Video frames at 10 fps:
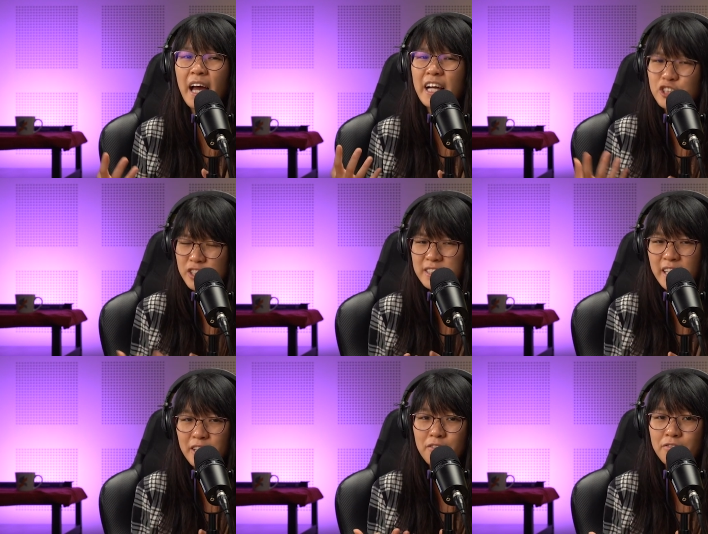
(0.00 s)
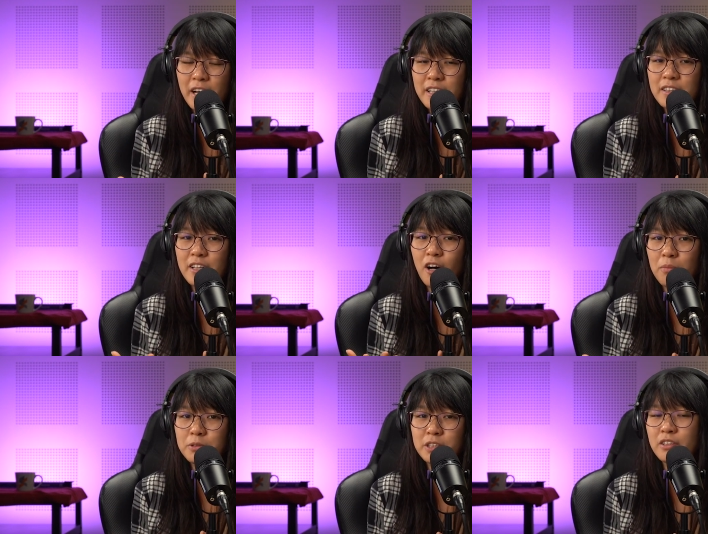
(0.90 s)
I just cannot find the
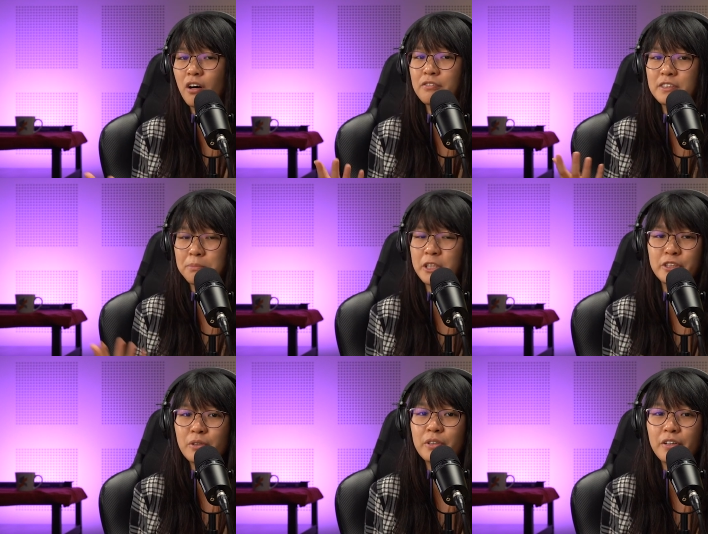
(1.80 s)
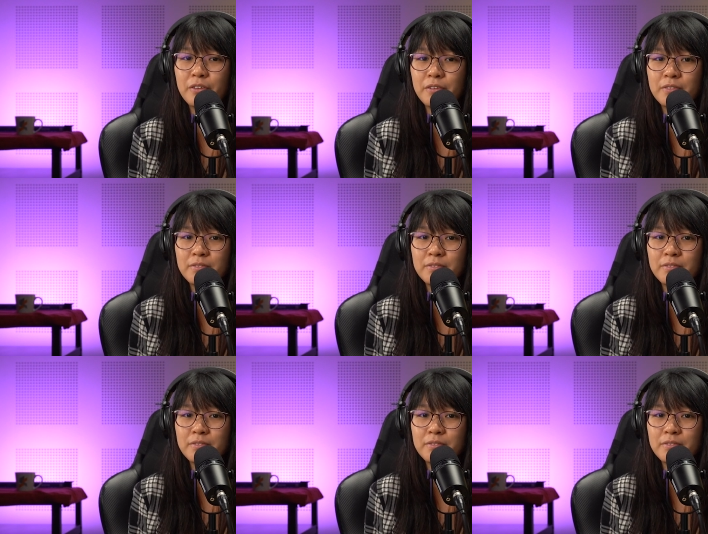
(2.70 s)
option of spatial audio.